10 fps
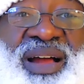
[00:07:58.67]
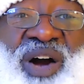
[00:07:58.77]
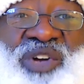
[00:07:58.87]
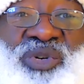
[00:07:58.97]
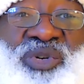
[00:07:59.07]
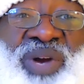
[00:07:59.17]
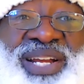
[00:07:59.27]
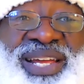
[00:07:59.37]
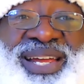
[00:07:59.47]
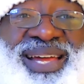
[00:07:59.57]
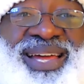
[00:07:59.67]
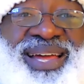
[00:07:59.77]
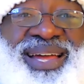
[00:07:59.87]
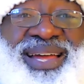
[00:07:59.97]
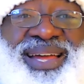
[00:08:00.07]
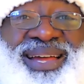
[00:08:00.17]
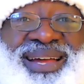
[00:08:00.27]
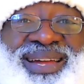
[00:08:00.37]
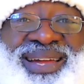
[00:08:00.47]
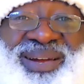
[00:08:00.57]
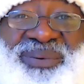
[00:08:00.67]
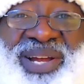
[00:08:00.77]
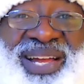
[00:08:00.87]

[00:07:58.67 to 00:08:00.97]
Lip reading: Are you ready? Here we